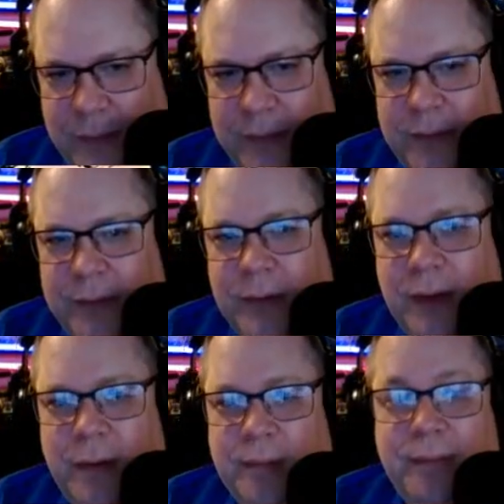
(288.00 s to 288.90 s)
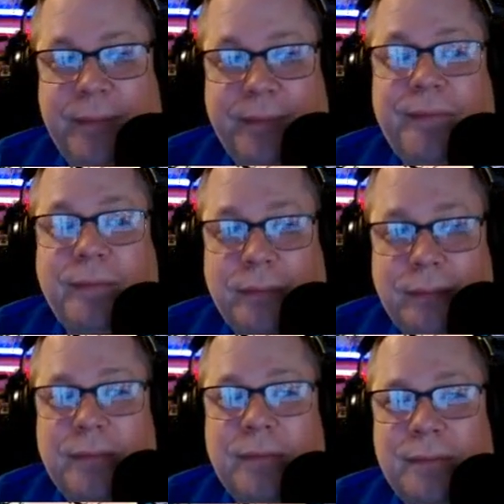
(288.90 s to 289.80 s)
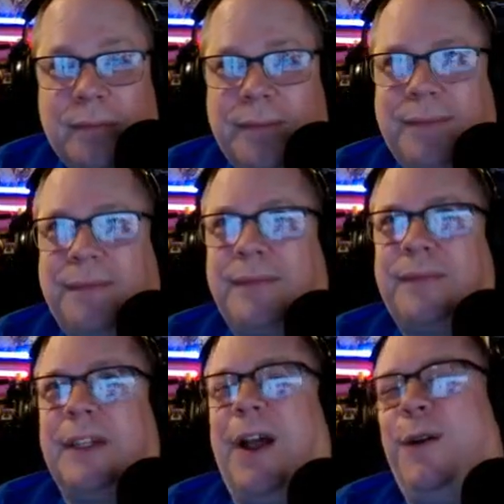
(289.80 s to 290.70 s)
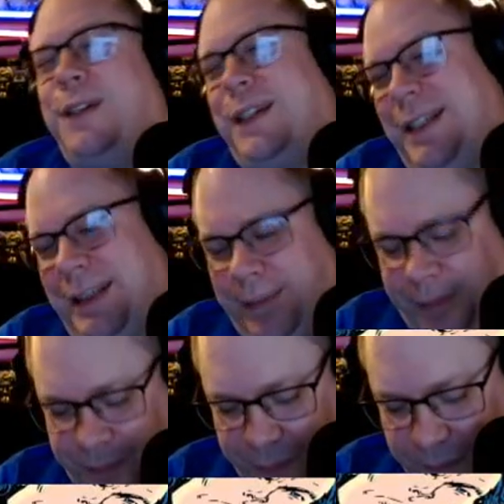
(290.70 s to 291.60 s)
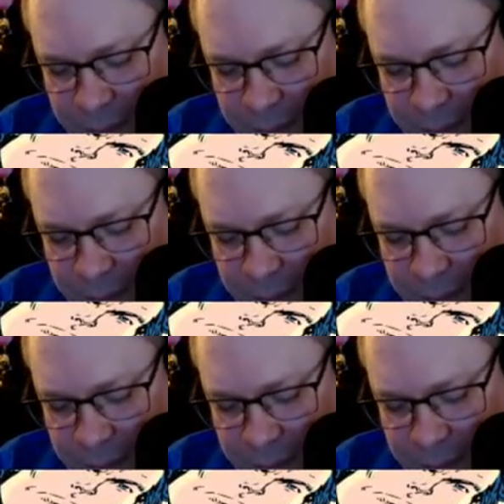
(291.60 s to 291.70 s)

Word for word: We got Ace the Bat Hound. Yeah. Everybody's in this one.